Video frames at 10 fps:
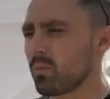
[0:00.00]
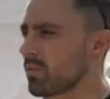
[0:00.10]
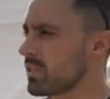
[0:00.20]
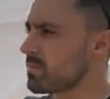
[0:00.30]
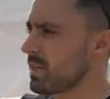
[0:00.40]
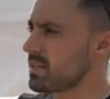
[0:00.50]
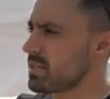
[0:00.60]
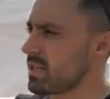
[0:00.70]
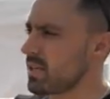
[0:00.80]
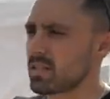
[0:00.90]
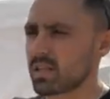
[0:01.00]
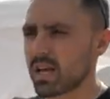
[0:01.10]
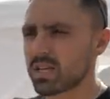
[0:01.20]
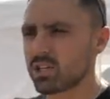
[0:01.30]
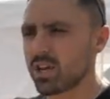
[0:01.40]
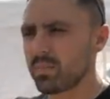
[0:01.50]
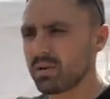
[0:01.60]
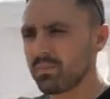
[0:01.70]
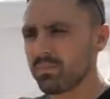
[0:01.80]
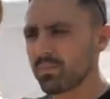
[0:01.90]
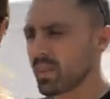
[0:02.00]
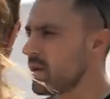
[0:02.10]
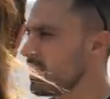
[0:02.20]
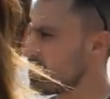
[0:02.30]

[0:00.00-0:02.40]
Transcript: Well, this place here is a gas chamber. Mm -hmm.